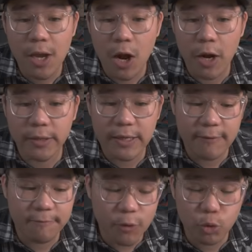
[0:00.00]
on the
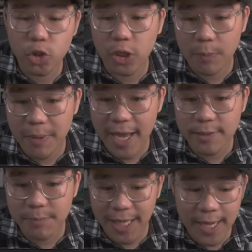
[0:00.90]
future and
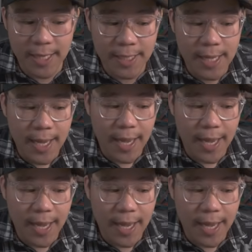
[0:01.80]
past mechanic,